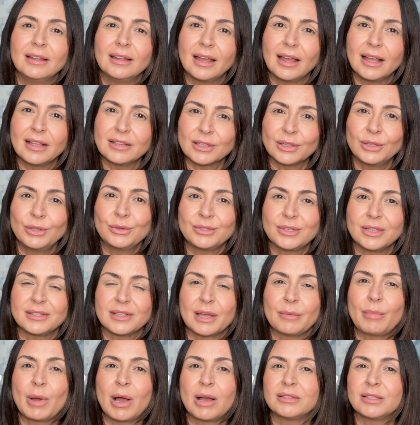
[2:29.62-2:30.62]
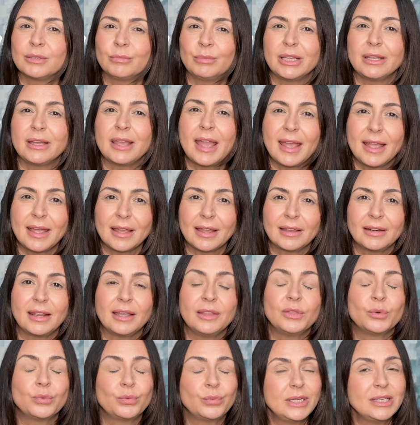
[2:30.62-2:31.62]
as close as I possibly can.
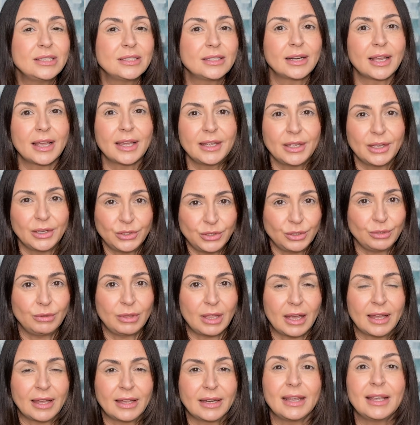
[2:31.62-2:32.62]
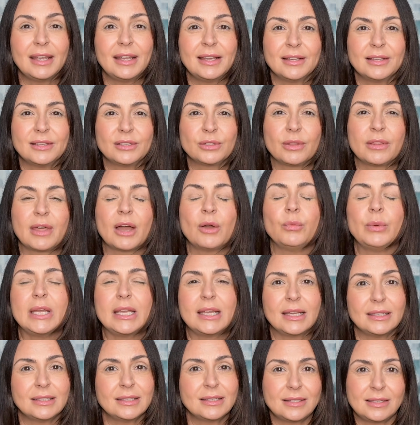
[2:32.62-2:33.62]
And the reason I do that is so that we
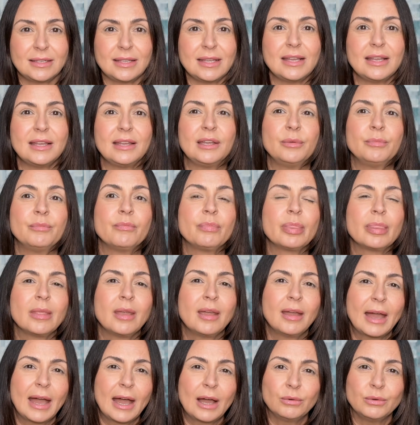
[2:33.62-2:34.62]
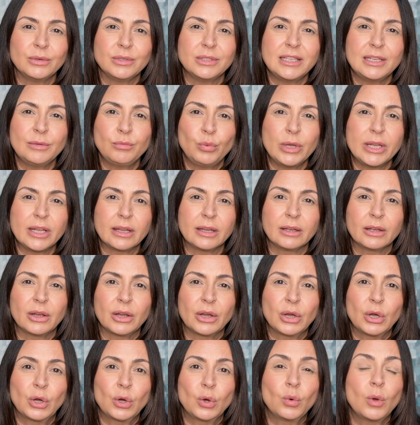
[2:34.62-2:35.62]
can see how deep we can
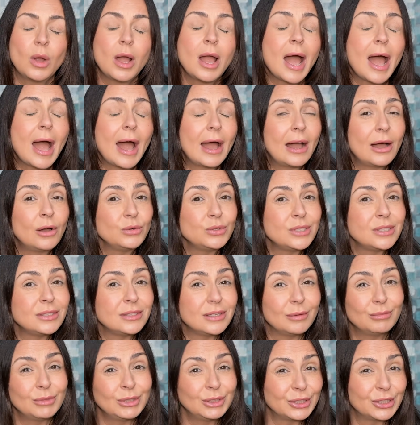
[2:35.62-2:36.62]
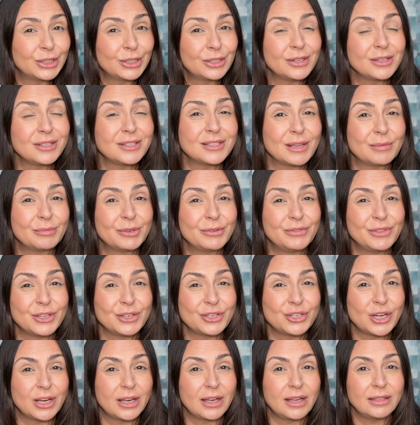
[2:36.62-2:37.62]
go, how similar some of the
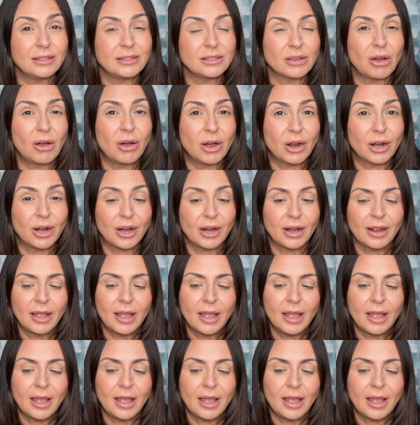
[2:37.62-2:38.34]
shades are.